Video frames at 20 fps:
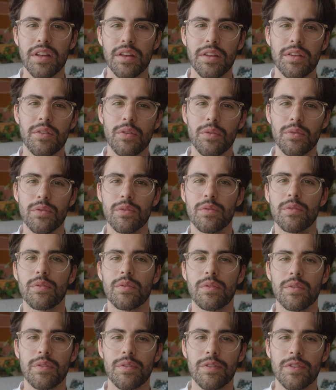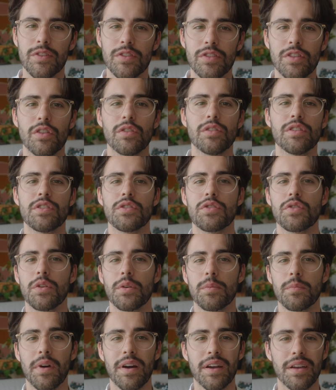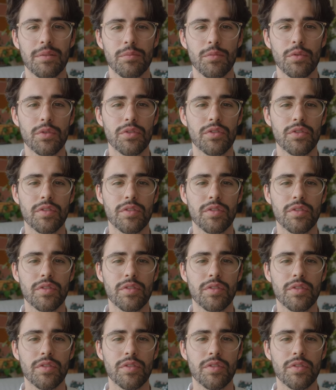I don't still enjoy buying books.